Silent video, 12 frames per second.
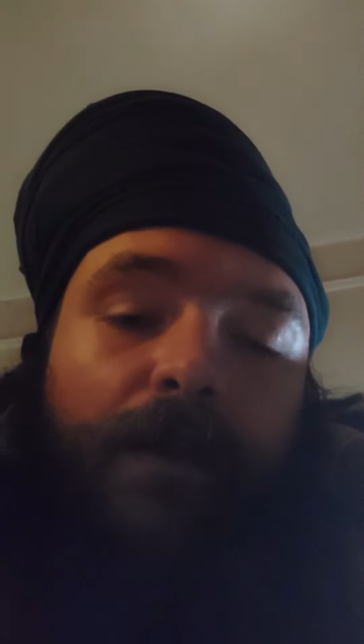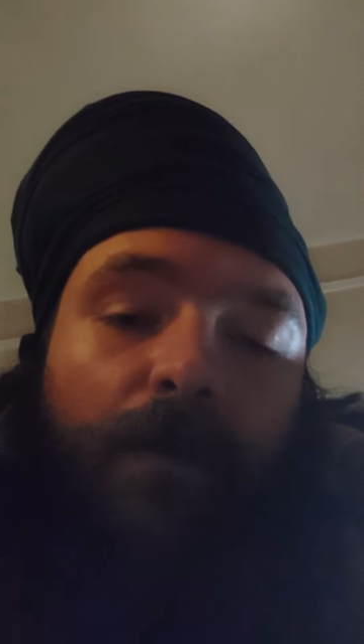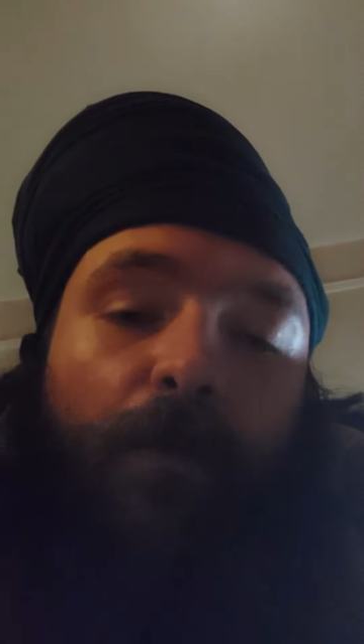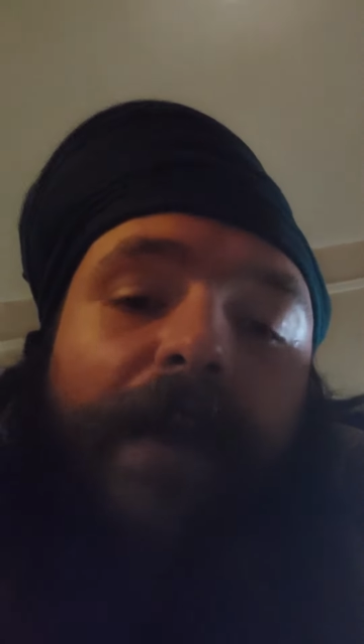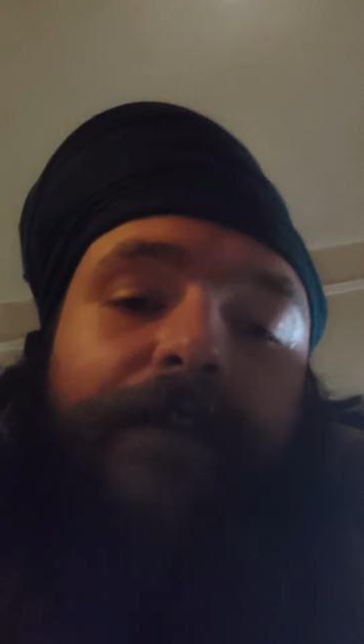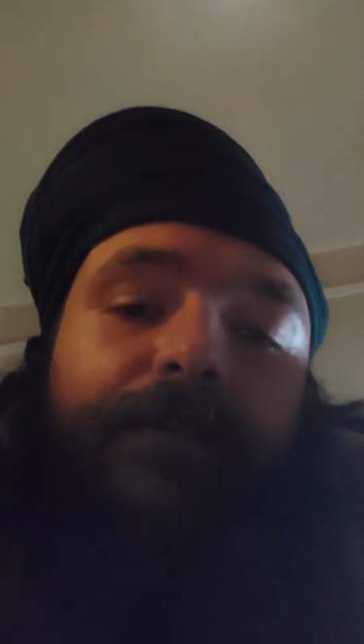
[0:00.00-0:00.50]

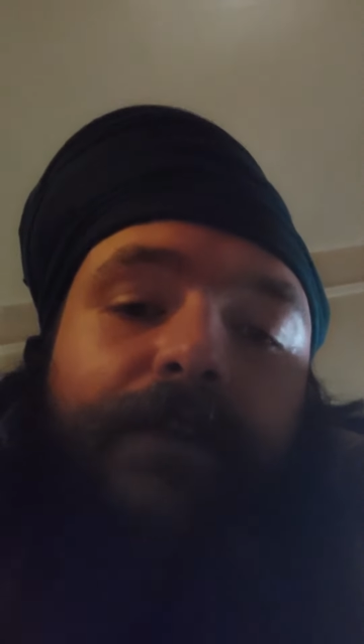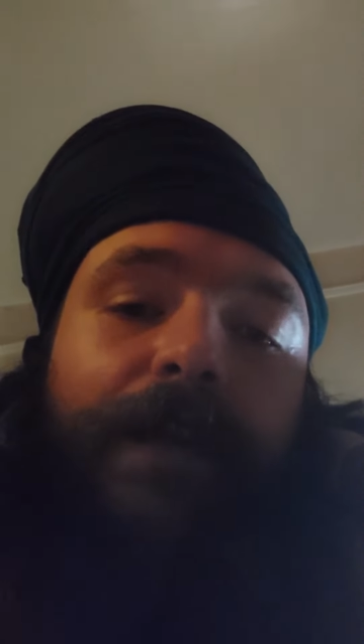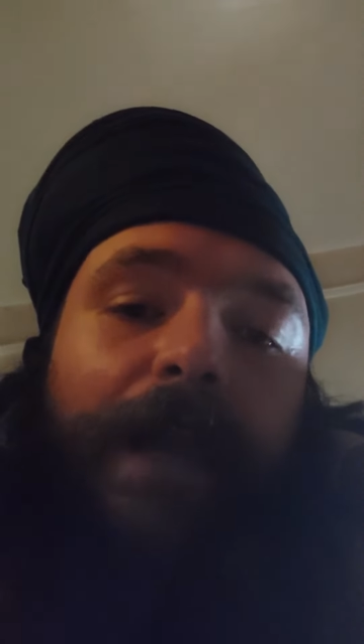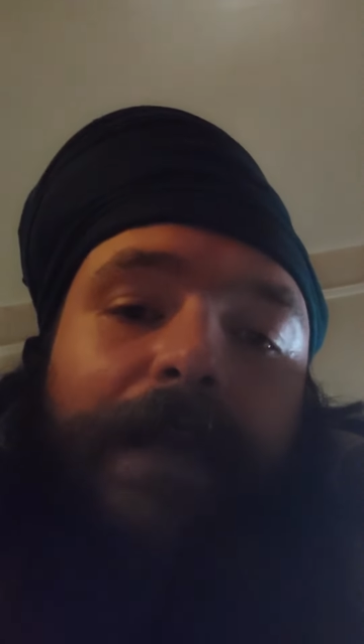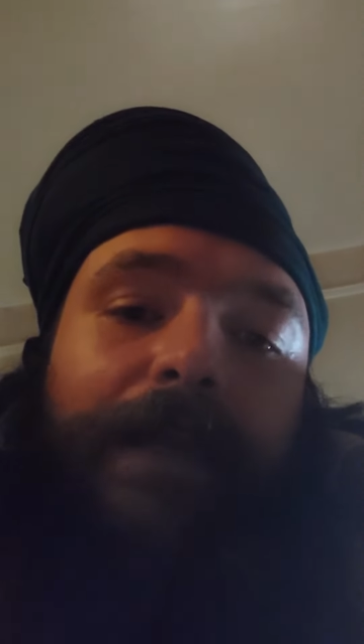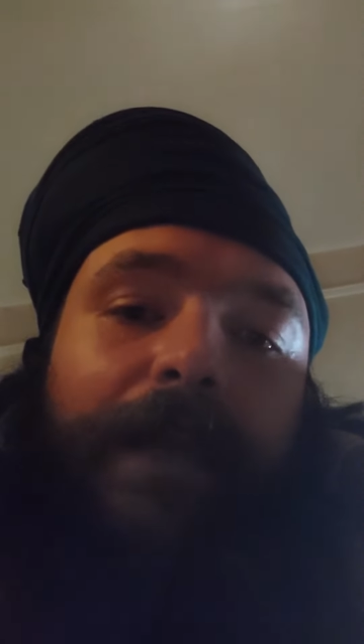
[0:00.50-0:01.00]
went to
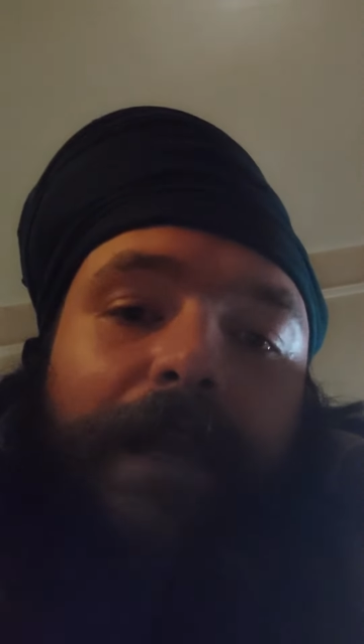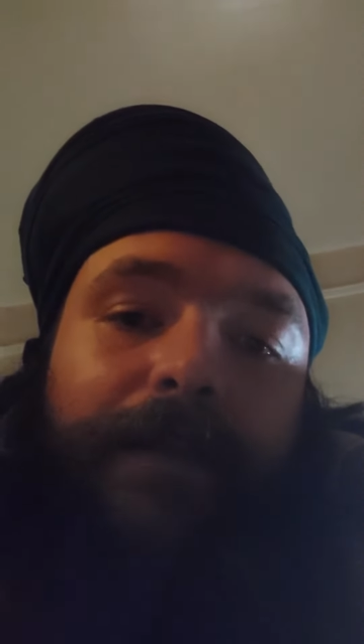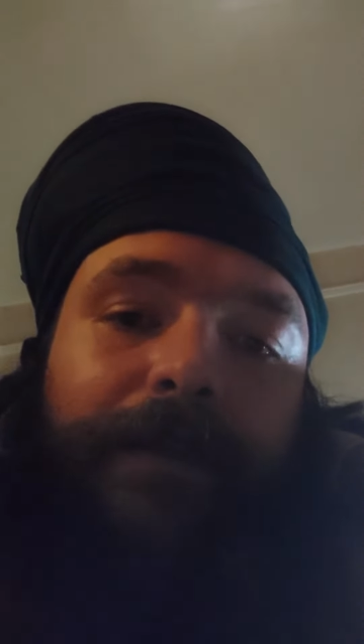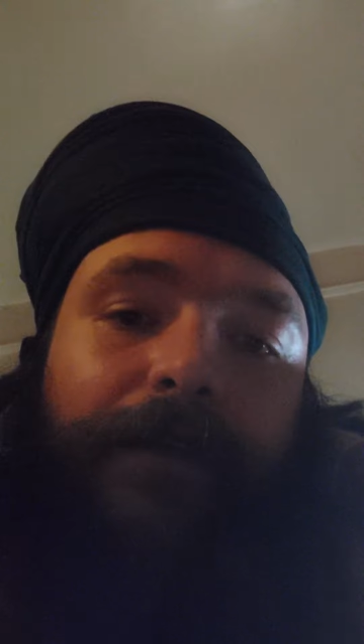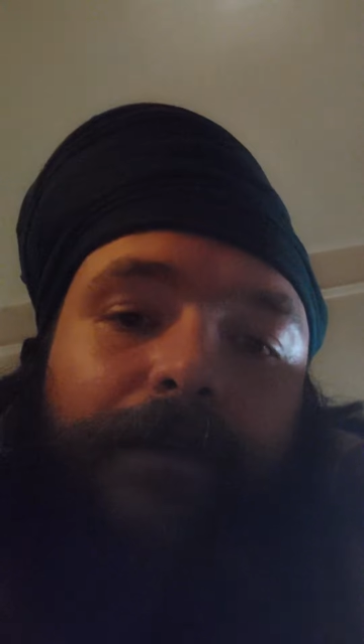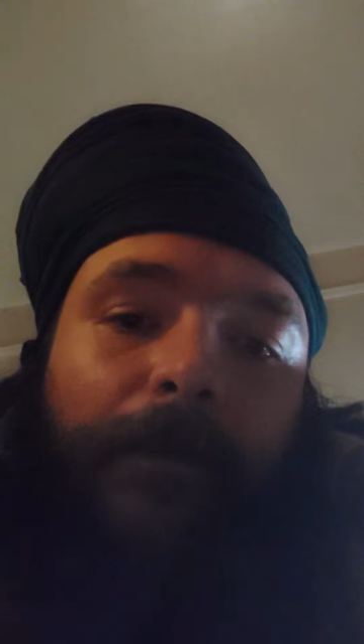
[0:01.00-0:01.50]
United
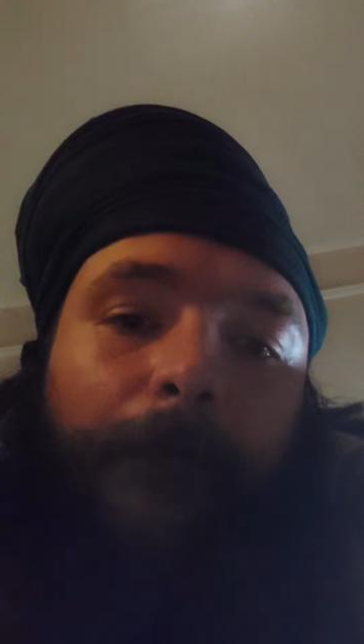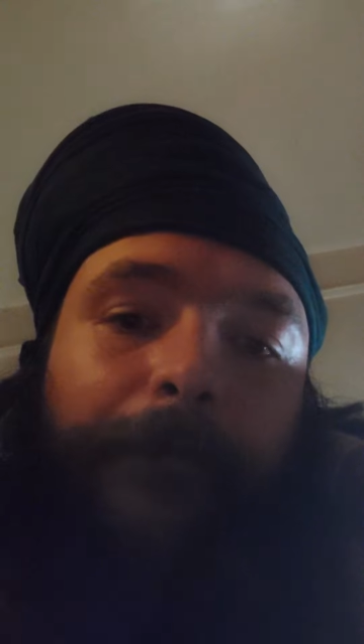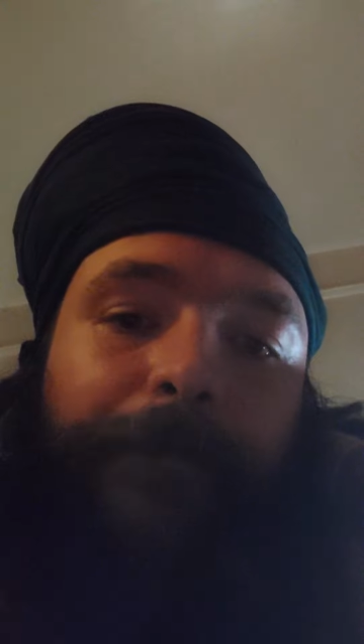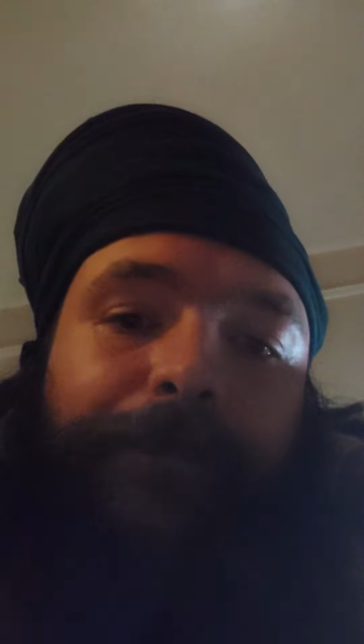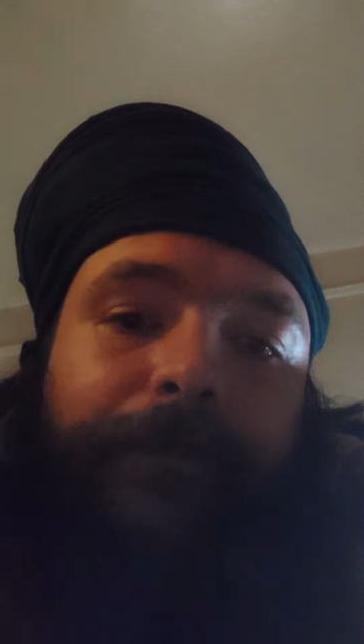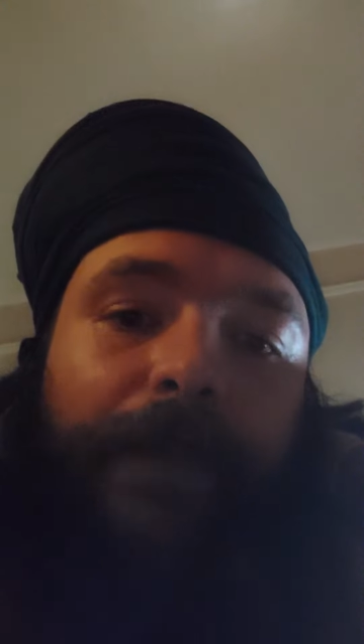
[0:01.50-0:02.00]
Nations
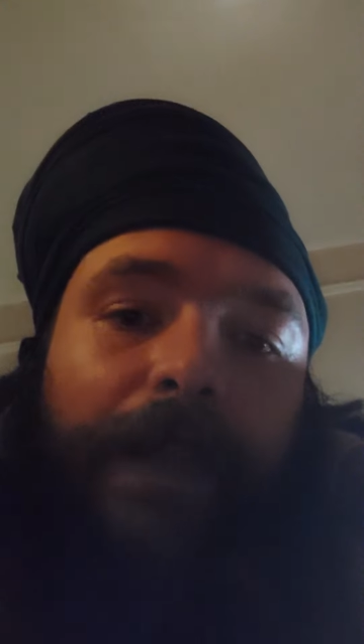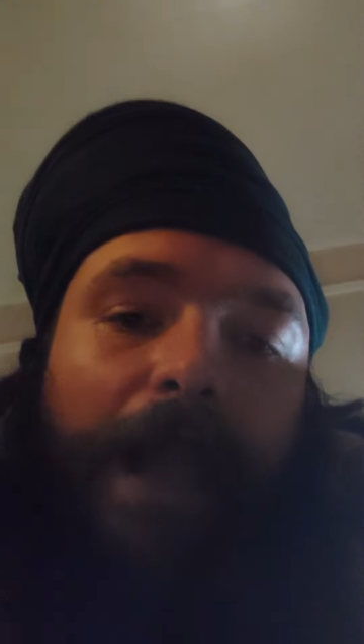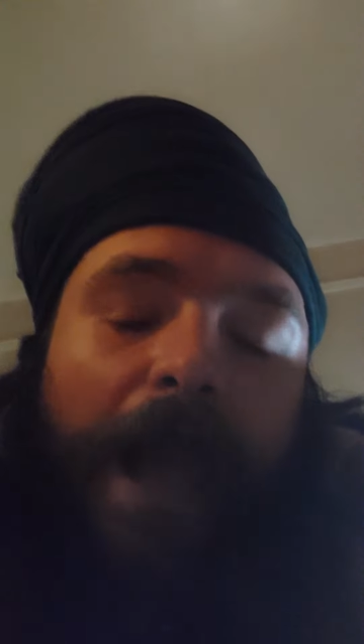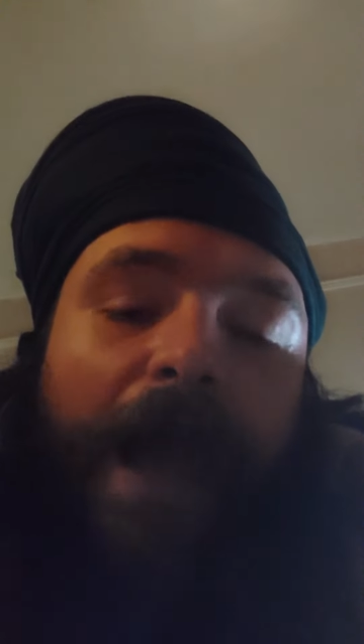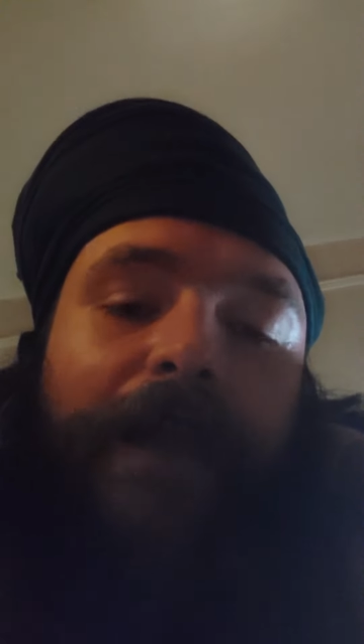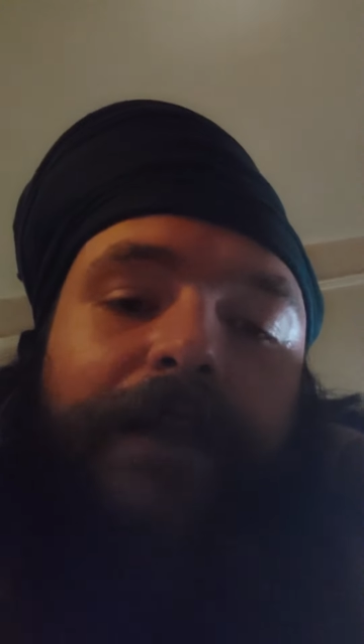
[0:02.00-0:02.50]

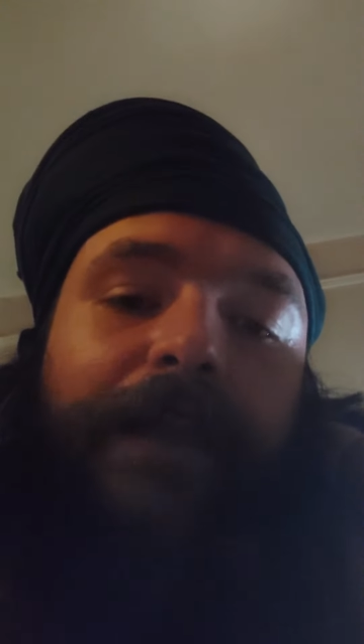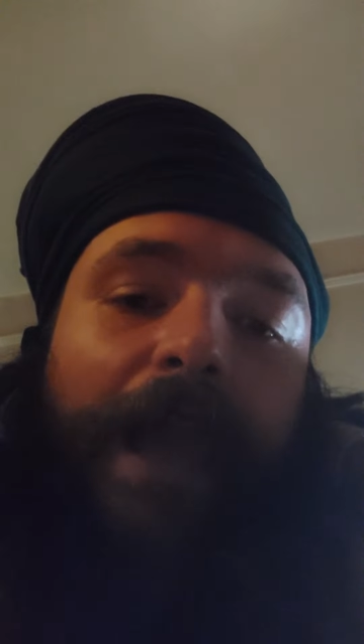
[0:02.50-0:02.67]
and